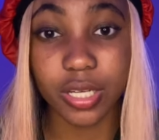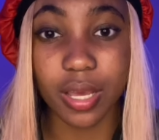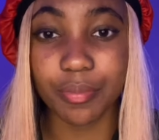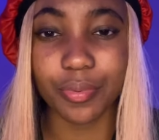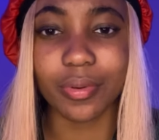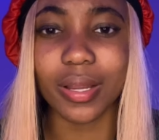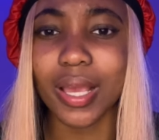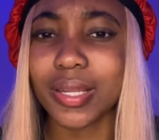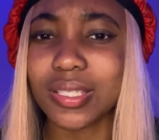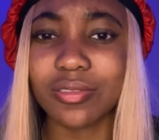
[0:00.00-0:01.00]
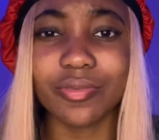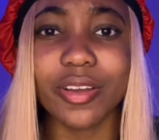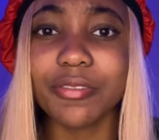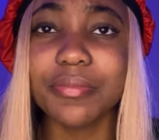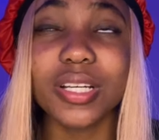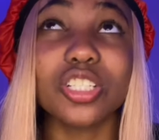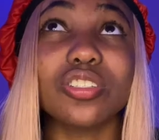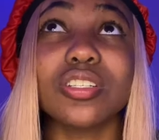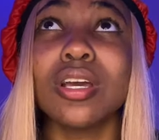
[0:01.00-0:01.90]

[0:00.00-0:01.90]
emperor. And he's very much,